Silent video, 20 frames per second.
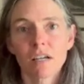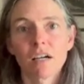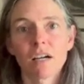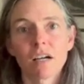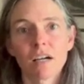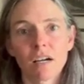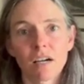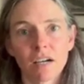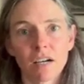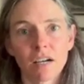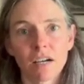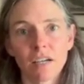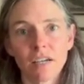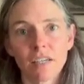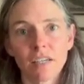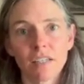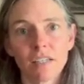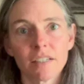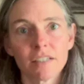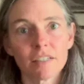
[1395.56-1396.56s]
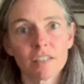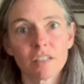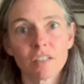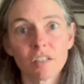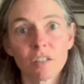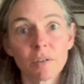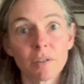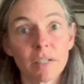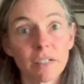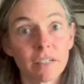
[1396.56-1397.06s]
I
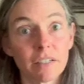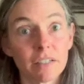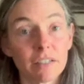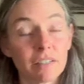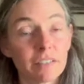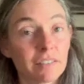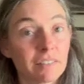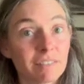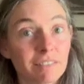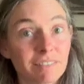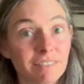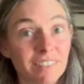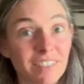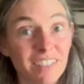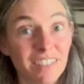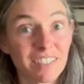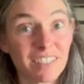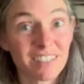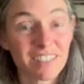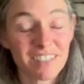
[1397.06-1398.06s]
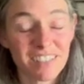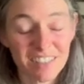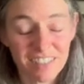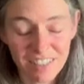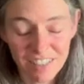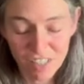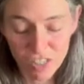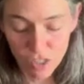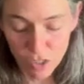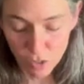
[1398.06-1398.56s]
go ahead and get it.
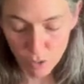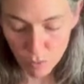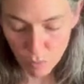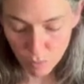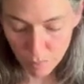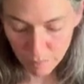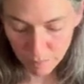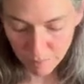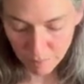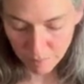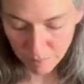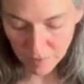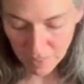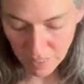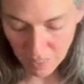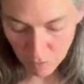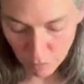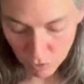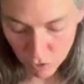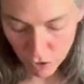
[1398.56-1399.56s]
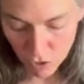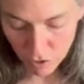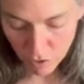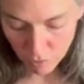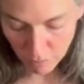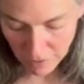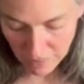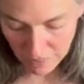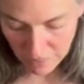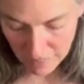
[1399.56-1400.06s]
So I will show you
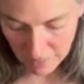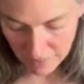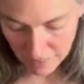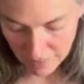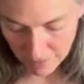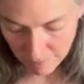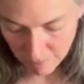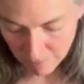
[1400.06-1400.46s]
what I got.